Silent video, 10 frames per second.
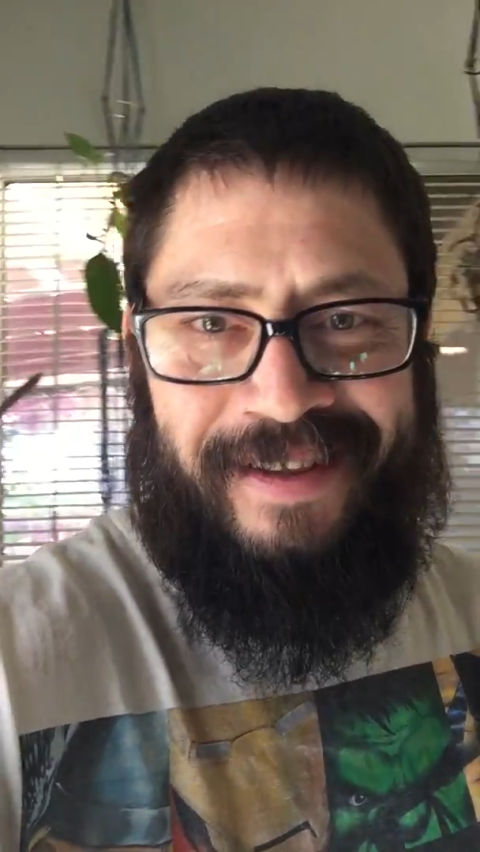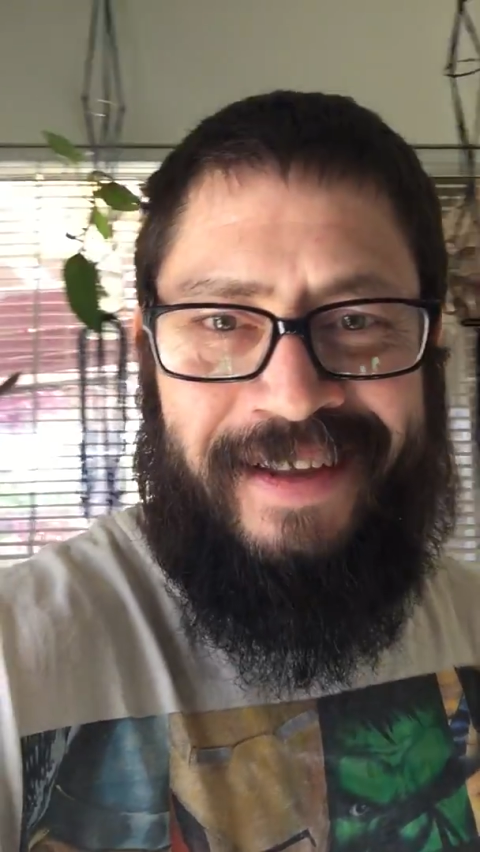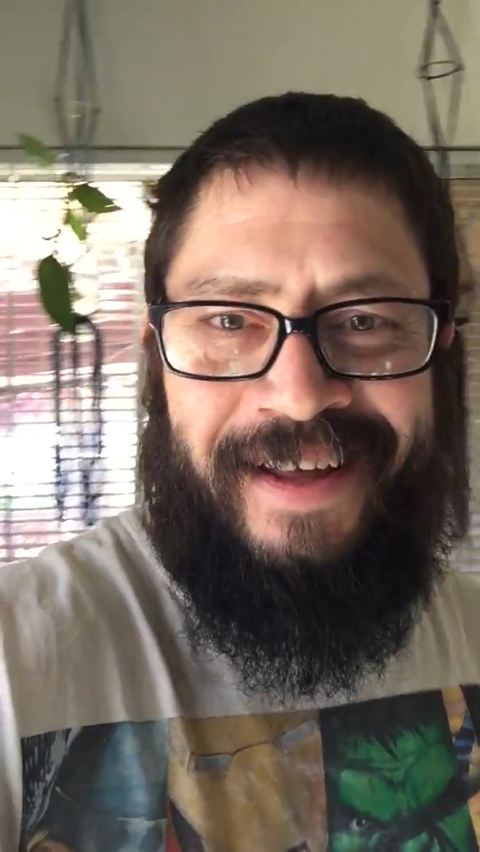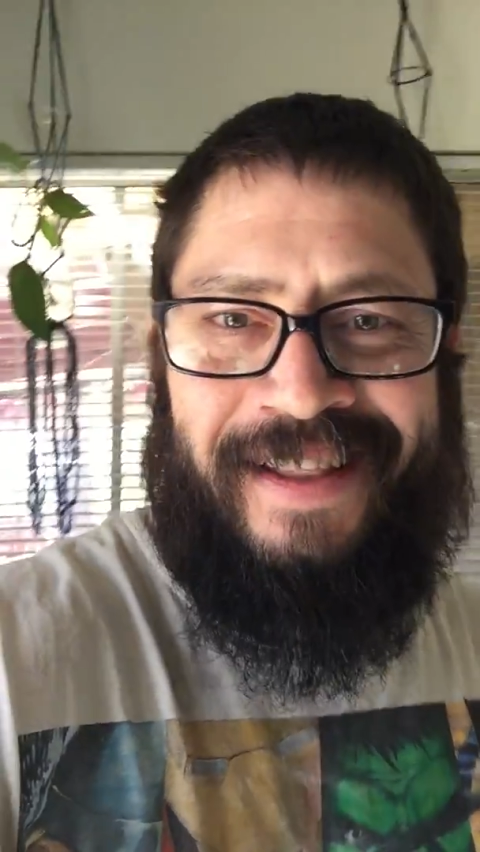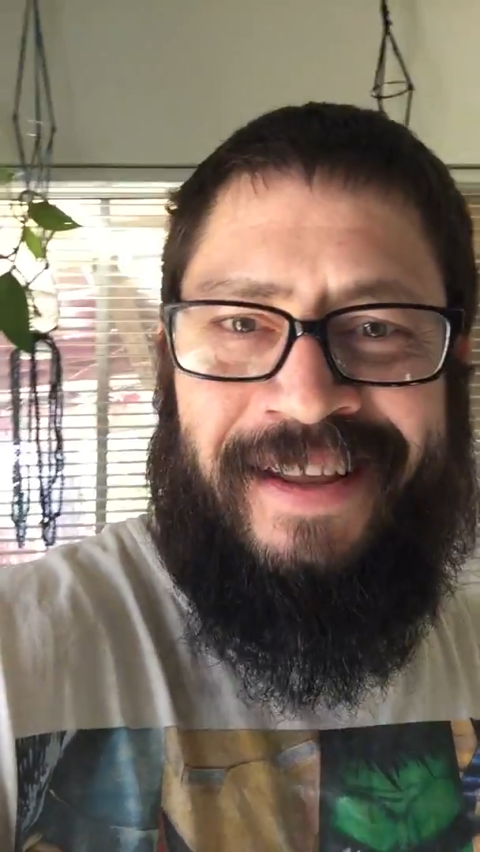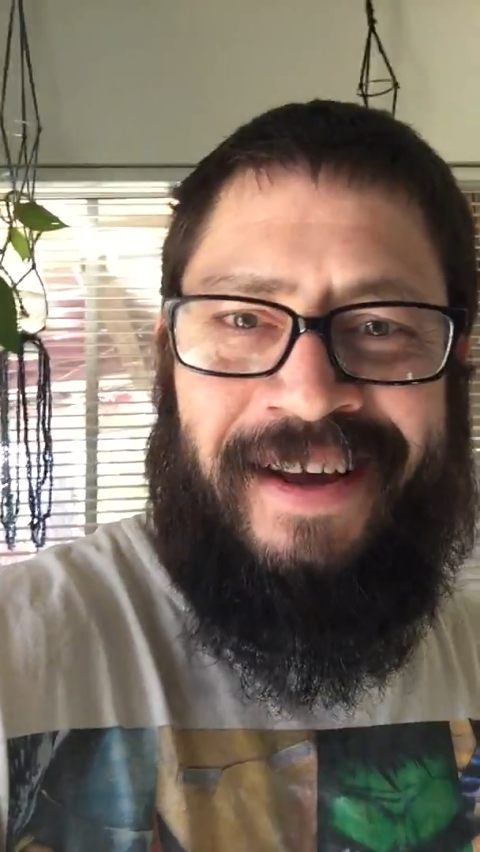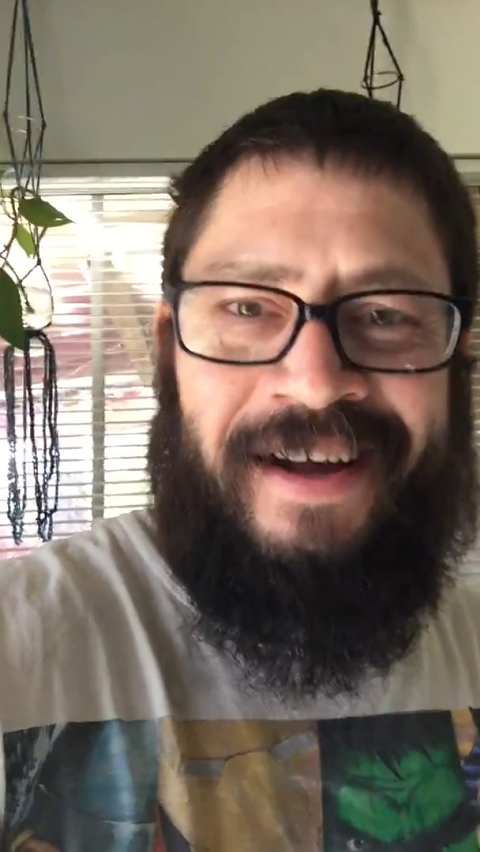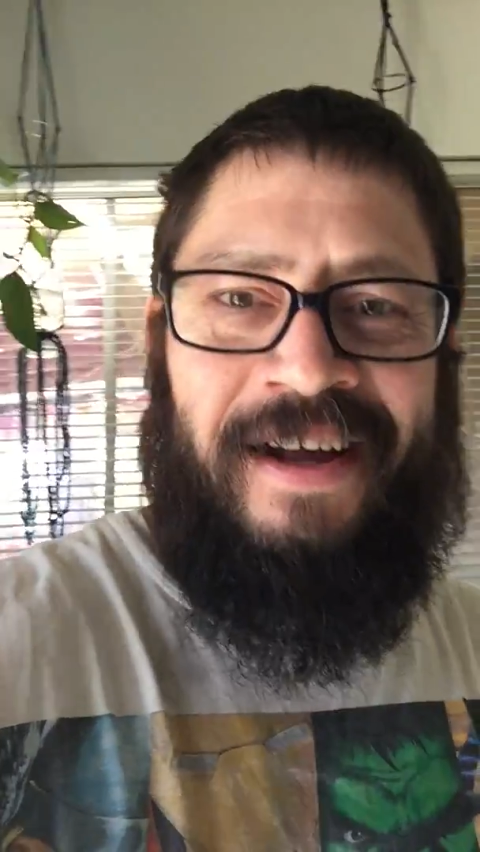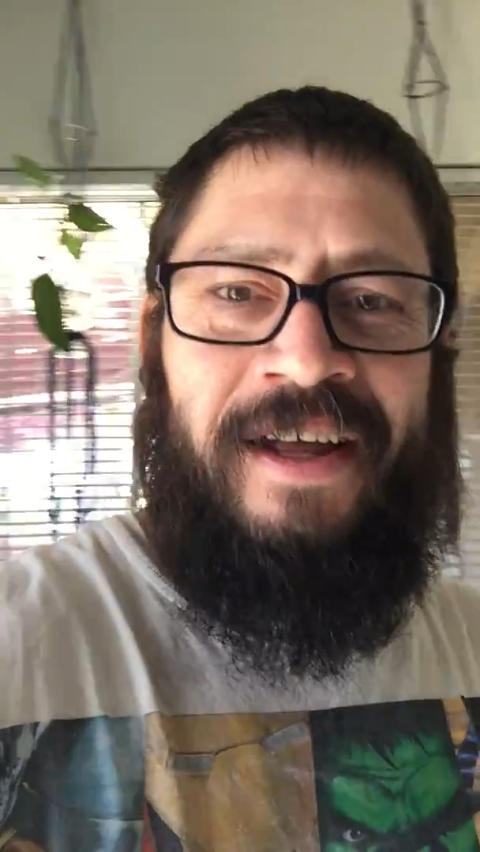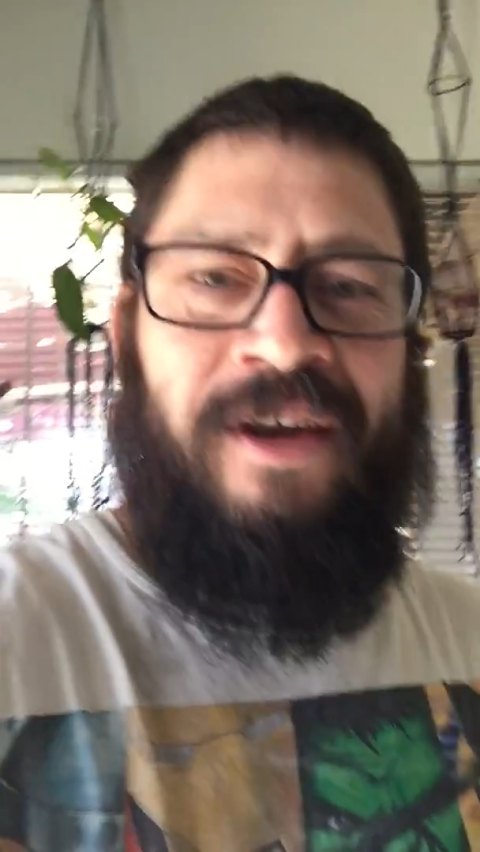
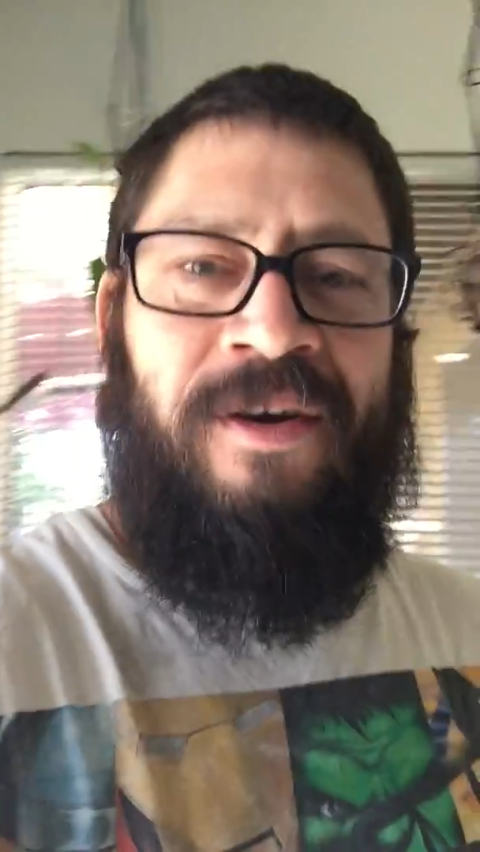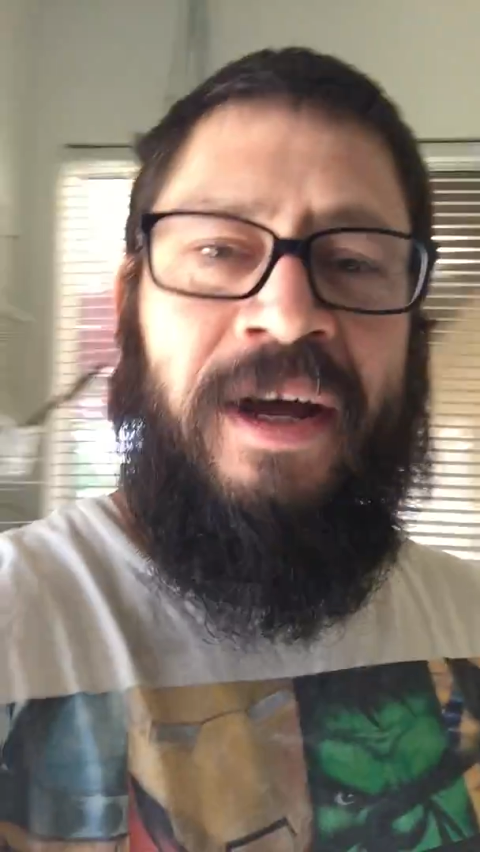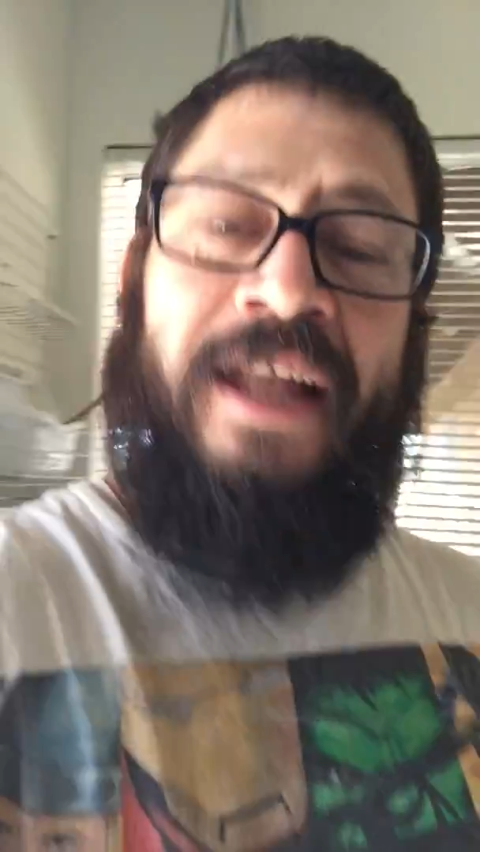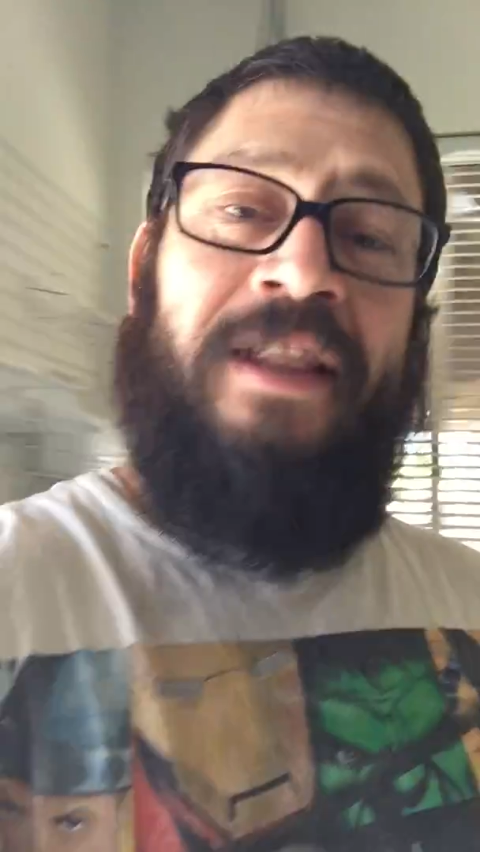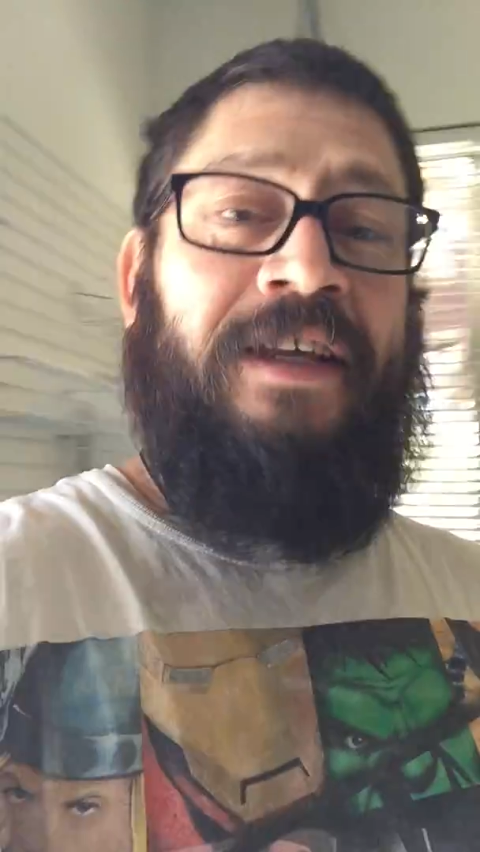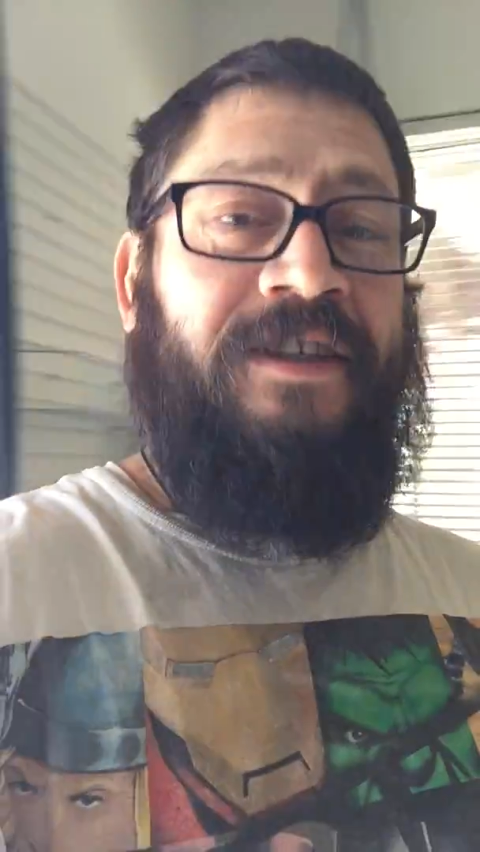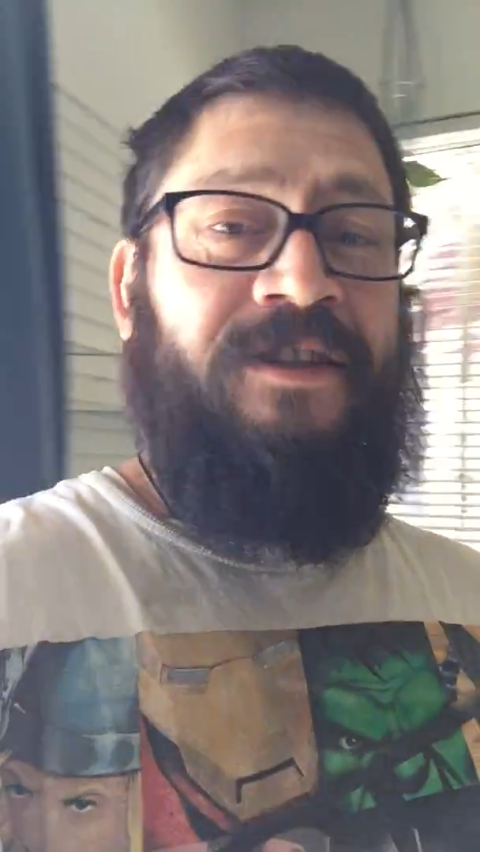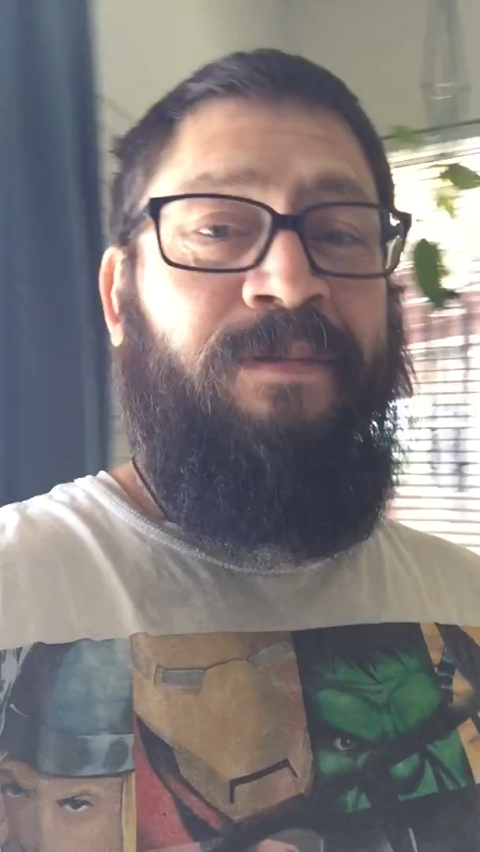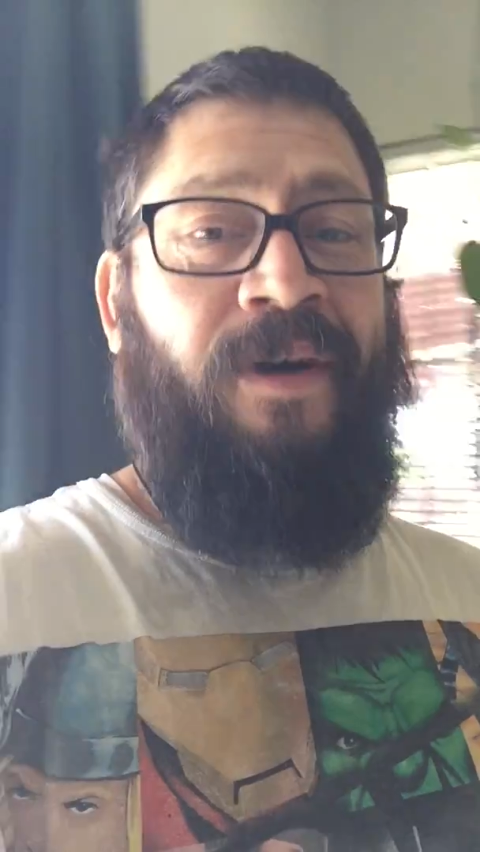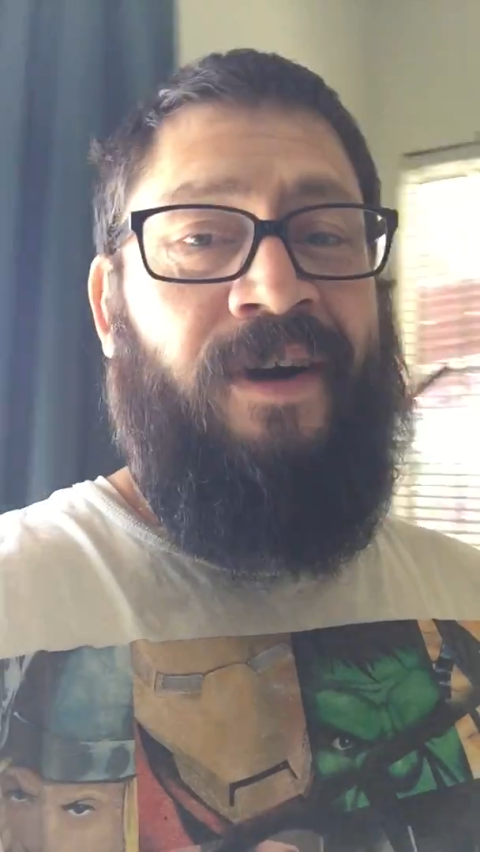then you don't get
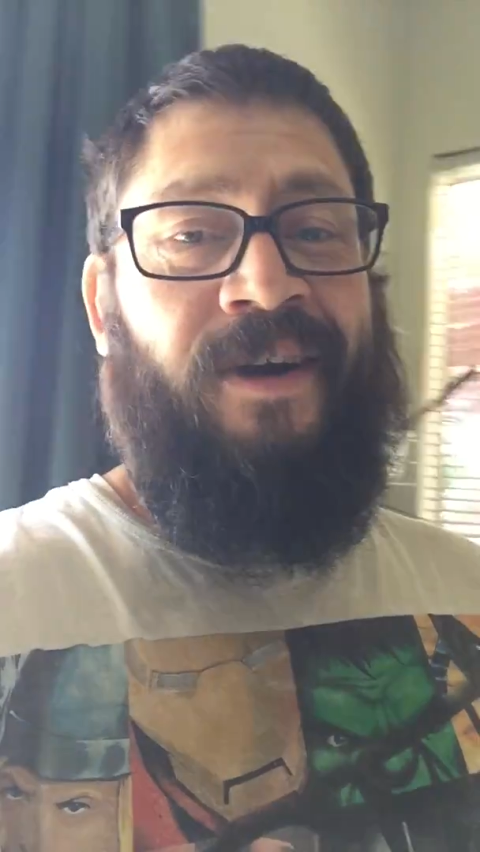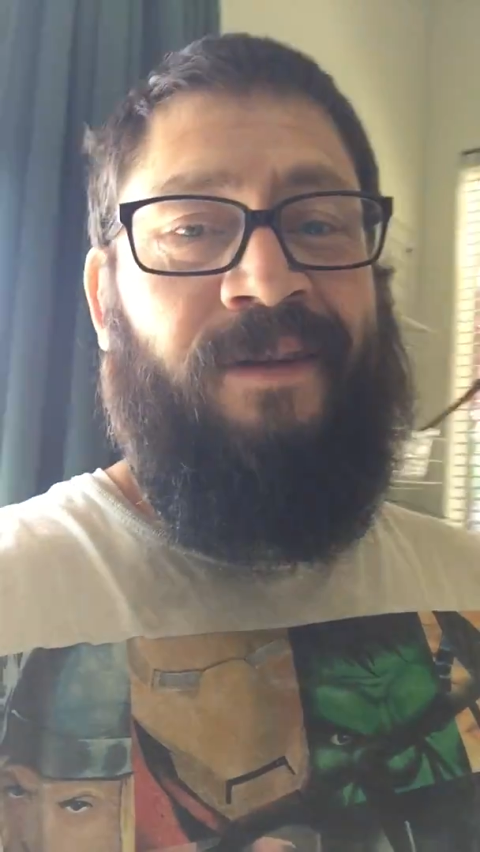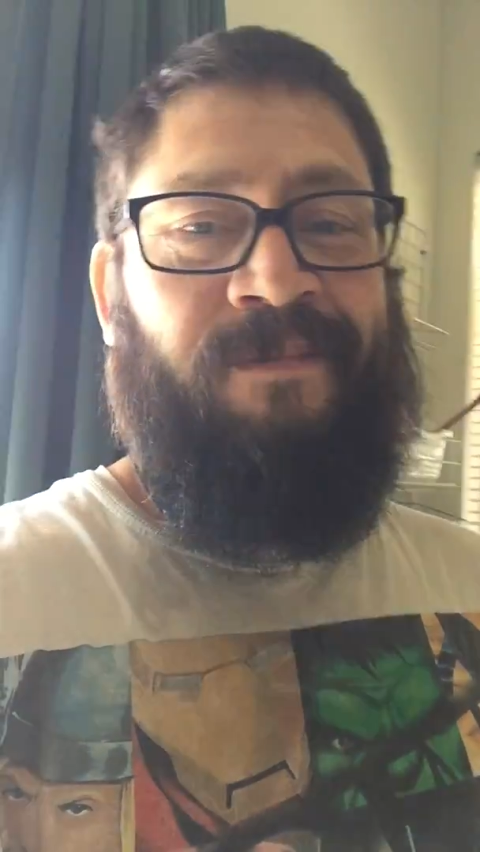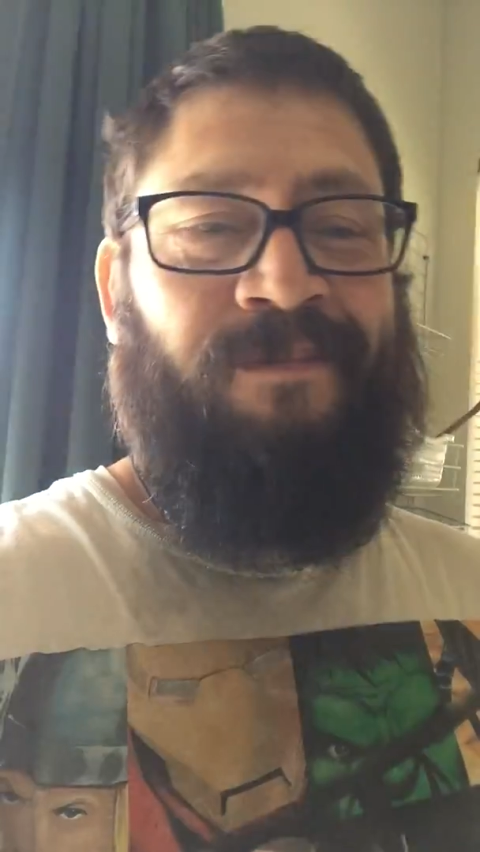this part.